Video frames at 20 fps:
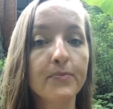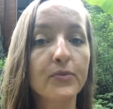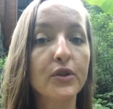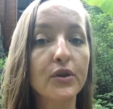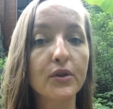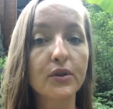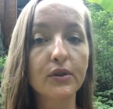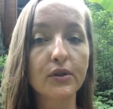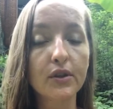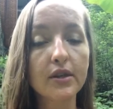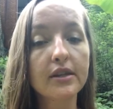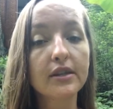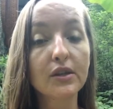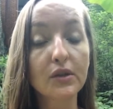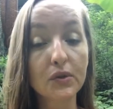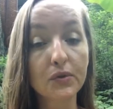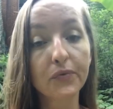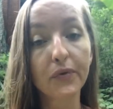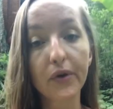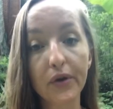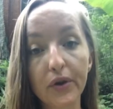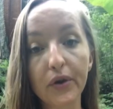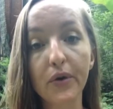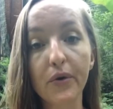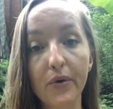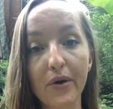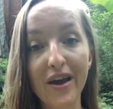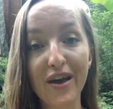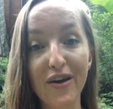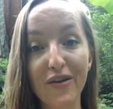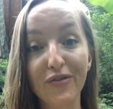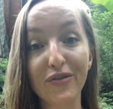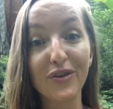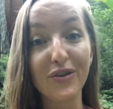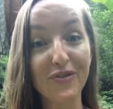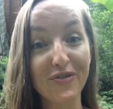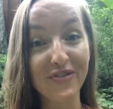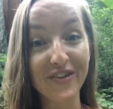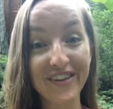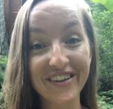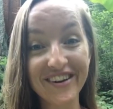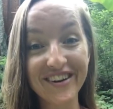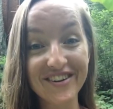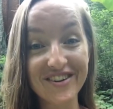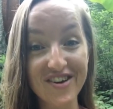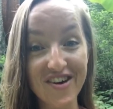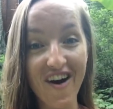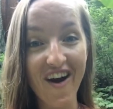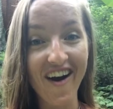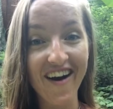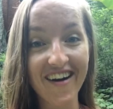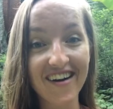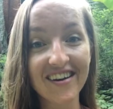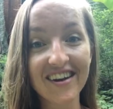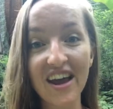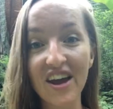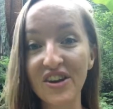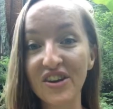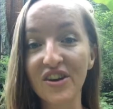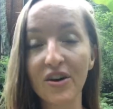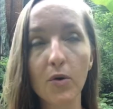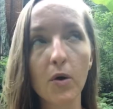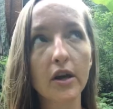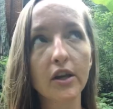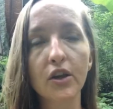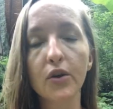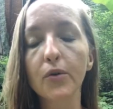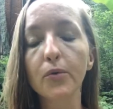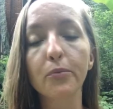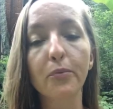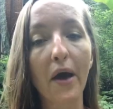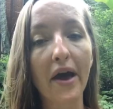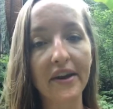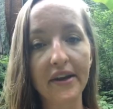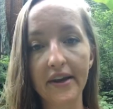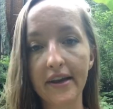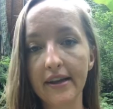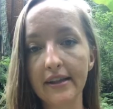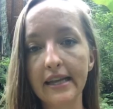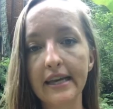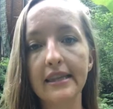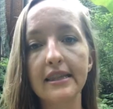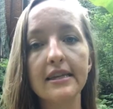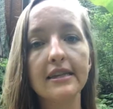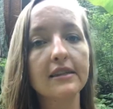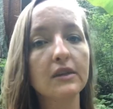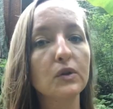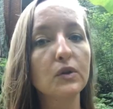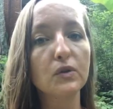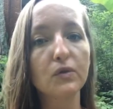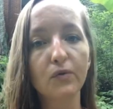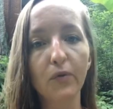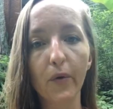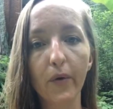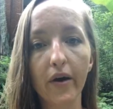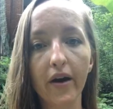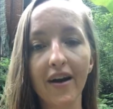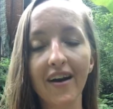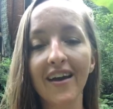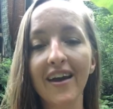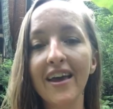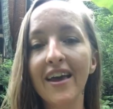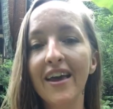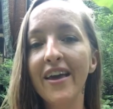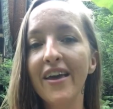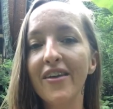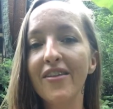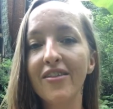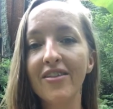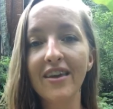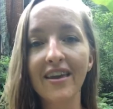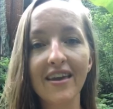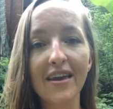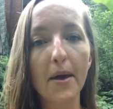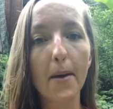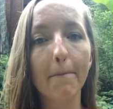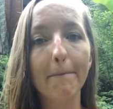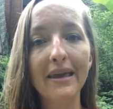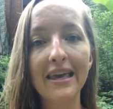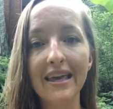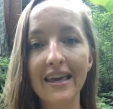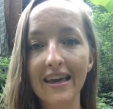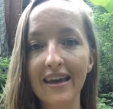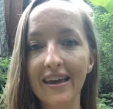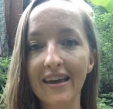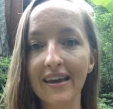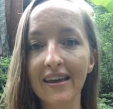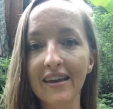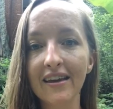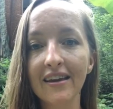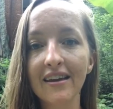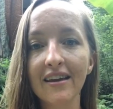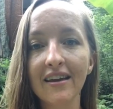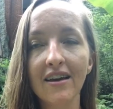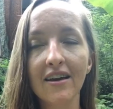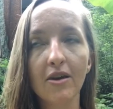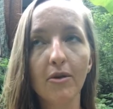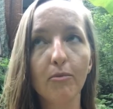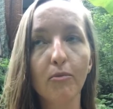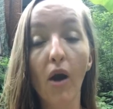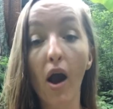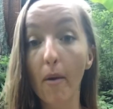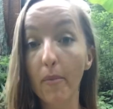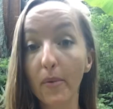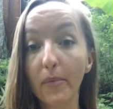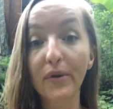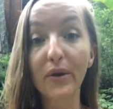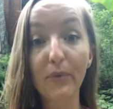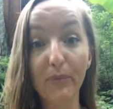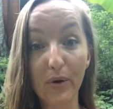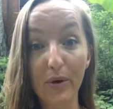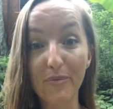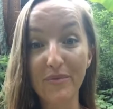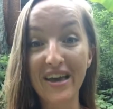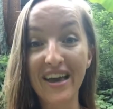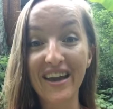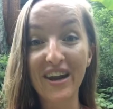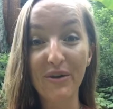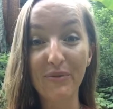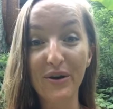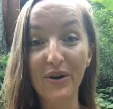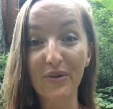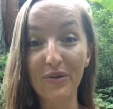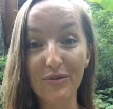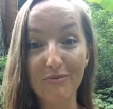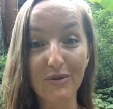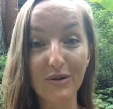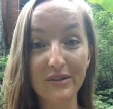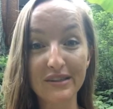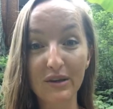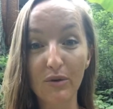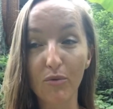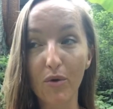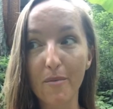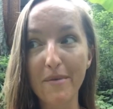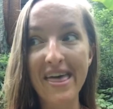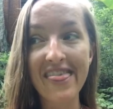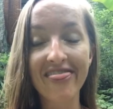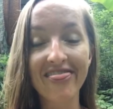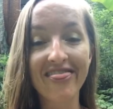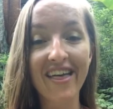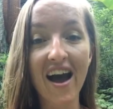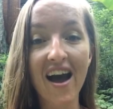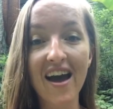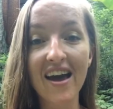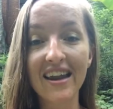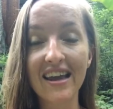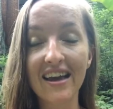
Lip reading: So this is for you if you feel it in your heart and you're ready. Like, this is for the being, probably woman, I work with mostly women, that